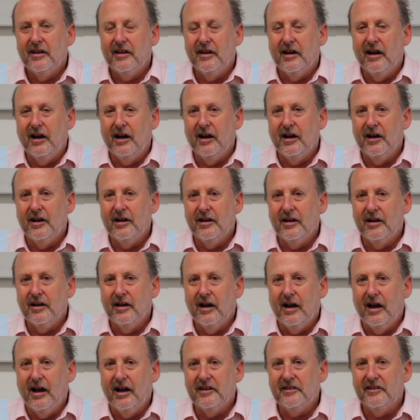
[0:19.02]

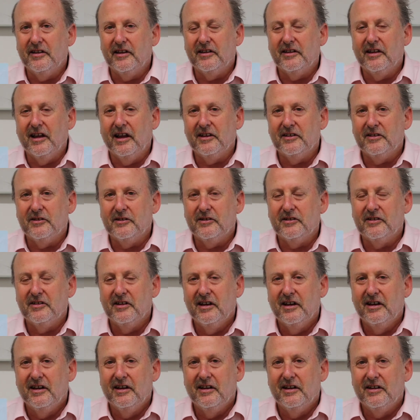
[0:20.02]
I think
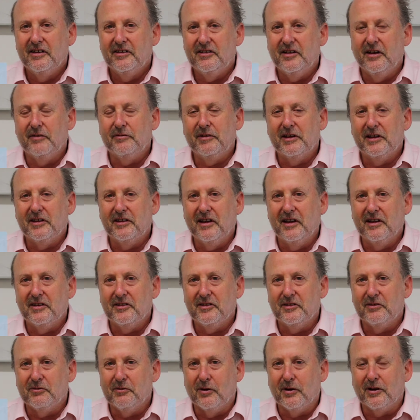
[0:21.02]
that's something
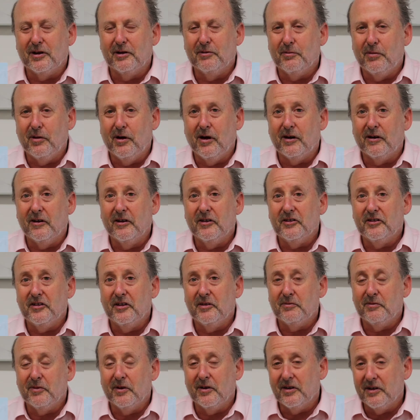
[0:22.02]
that's a work in progress,
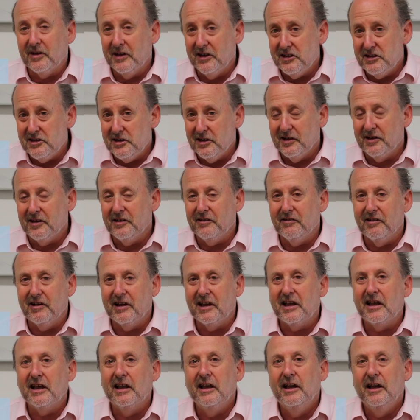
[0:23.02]
and we're
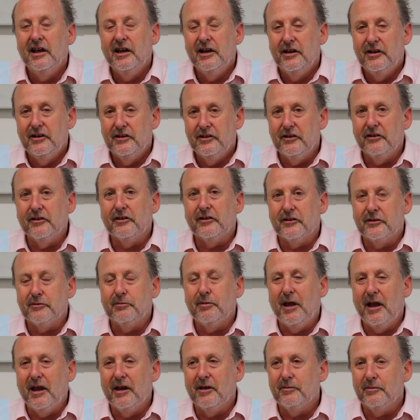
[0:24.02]
continuing to
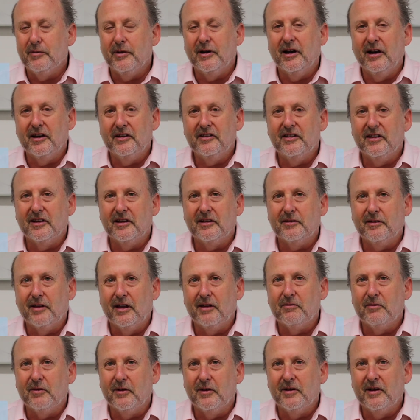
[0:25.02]
expand, but I think
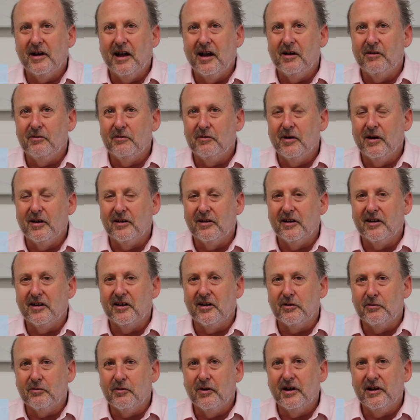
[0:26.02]
that we're now well on
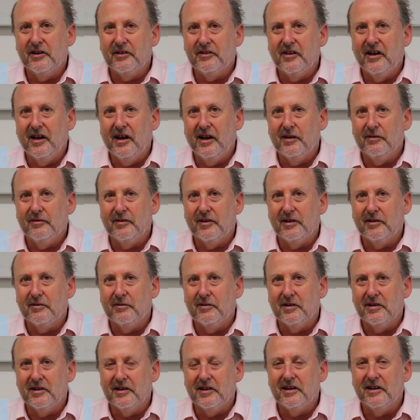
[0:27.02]
our way to having a
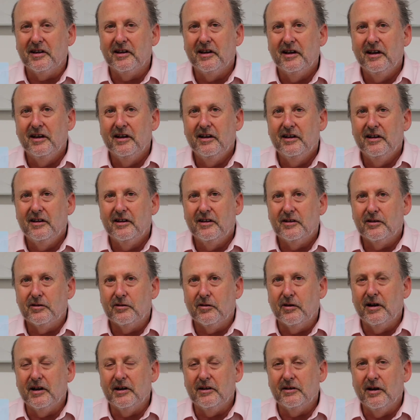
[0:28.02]
really
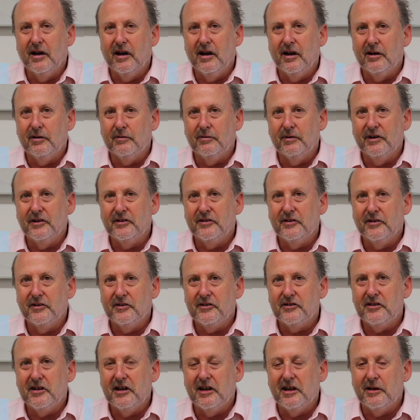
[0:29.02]
great
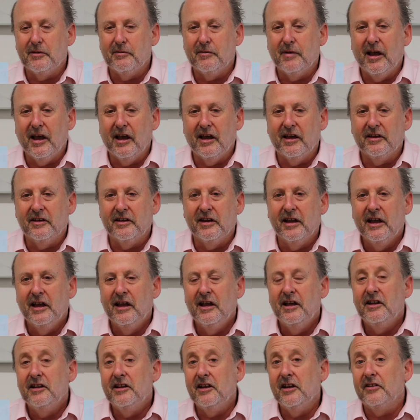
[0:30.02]
research team. And
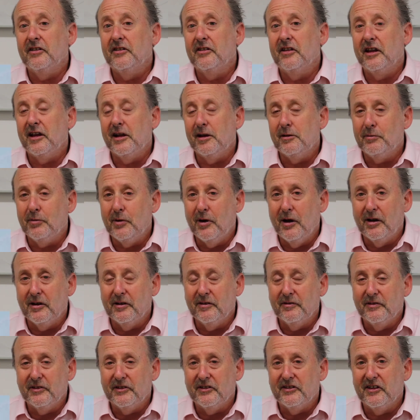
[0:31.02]
the other thing I'm proud
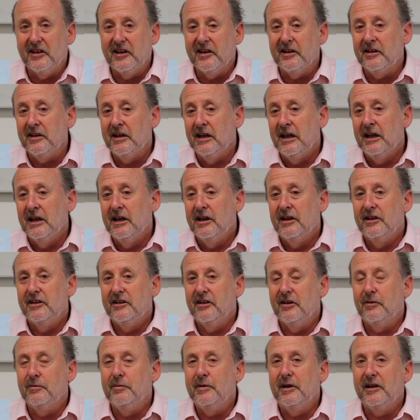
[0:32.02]
of is that
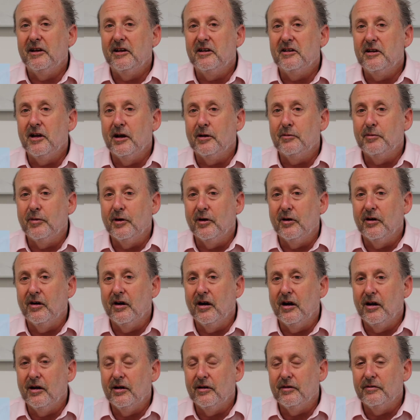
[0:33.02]
there have been a
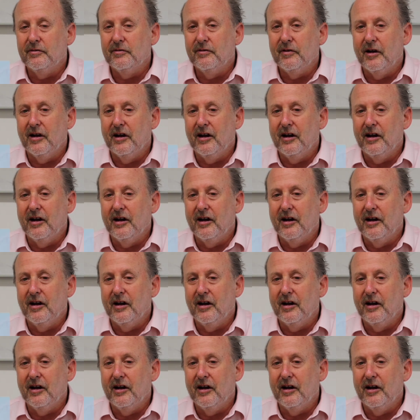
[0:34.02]
number of